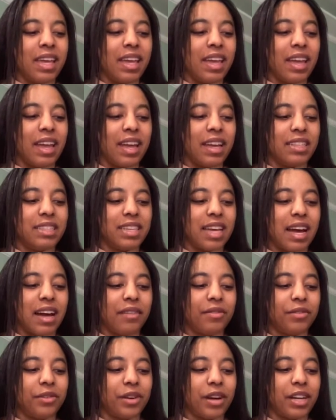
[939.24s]
And
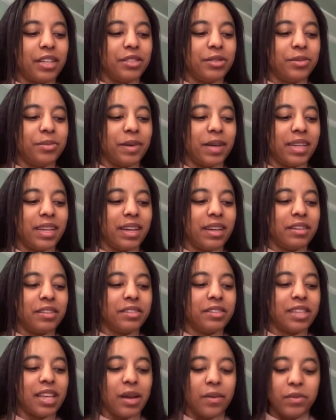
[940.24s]
after I do my
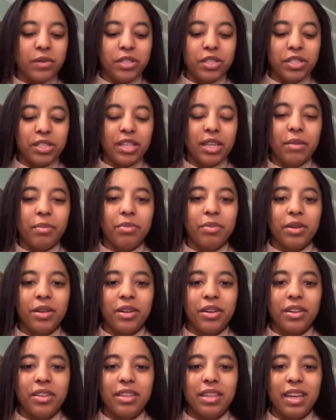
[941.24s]
nails, I would just like put it
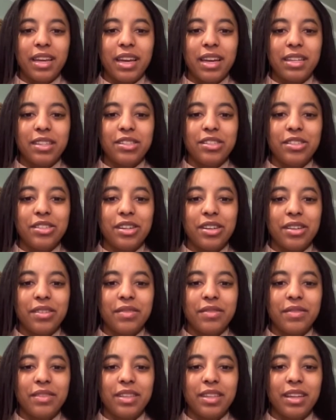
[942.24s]
on the edge
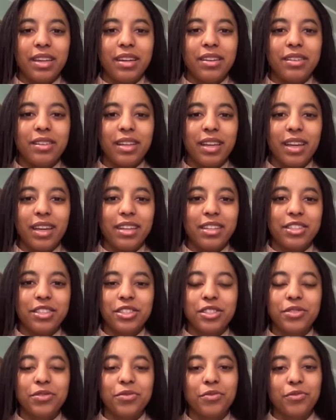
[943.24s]
of the nail and
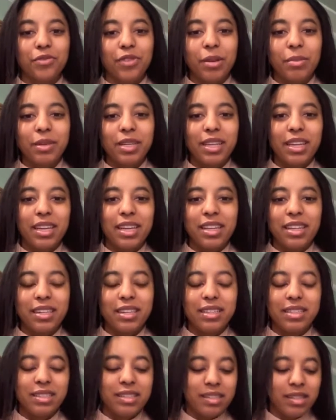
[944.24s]
just rub it in.
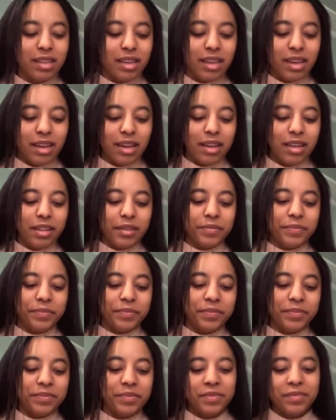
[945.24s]
And
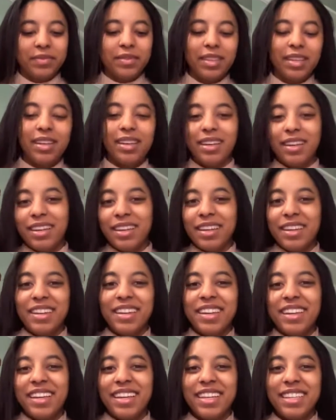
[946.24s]

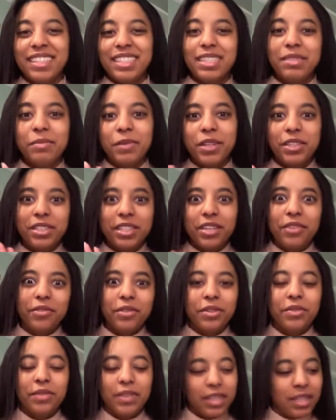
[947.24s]
it smells like
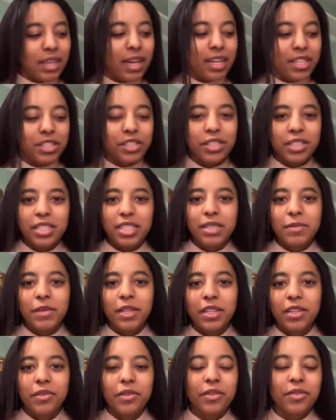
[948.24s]
real, it actually does smell
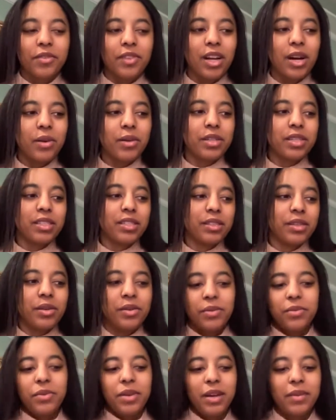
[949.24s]
like real flowers.
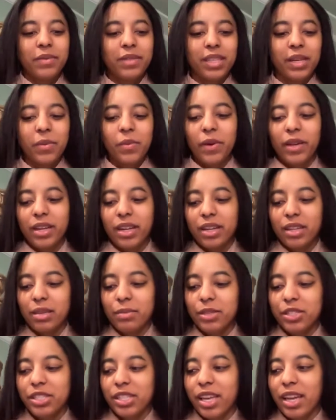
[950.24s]
So I was like, why not? Let
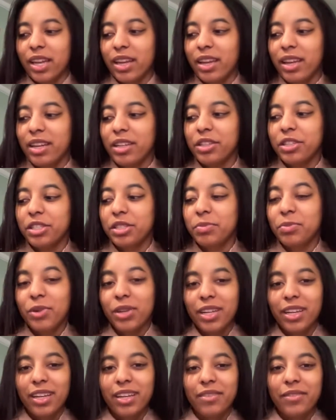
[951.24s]
me just get it. And it looks
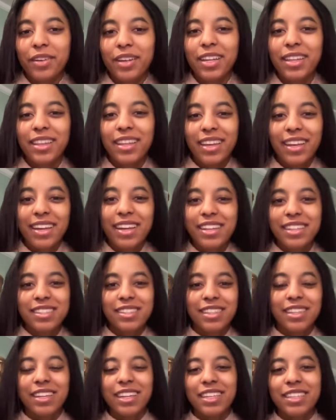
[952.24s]
pretty. If anything, it's
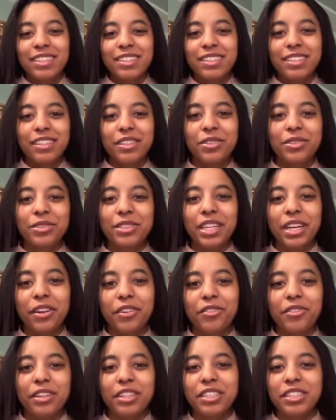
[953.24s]
a nice little
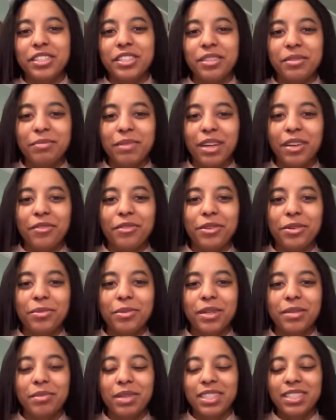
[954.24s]
decoration in my room
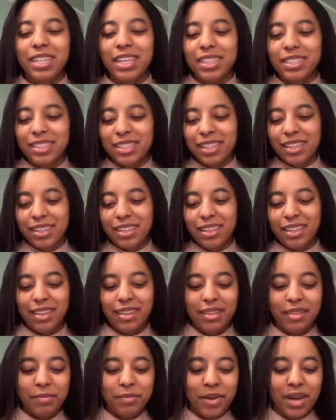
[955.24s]
on my desk
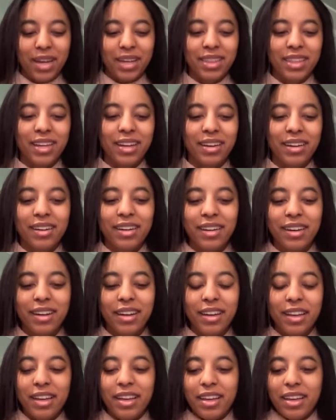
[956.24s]
back there.
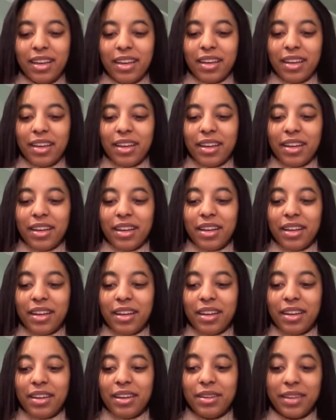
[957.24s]

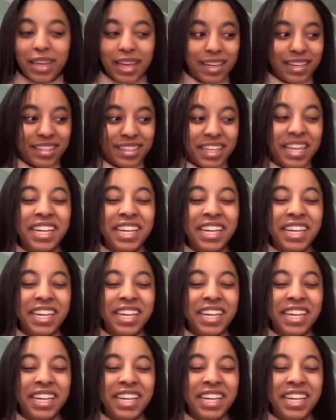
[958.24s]
Okay.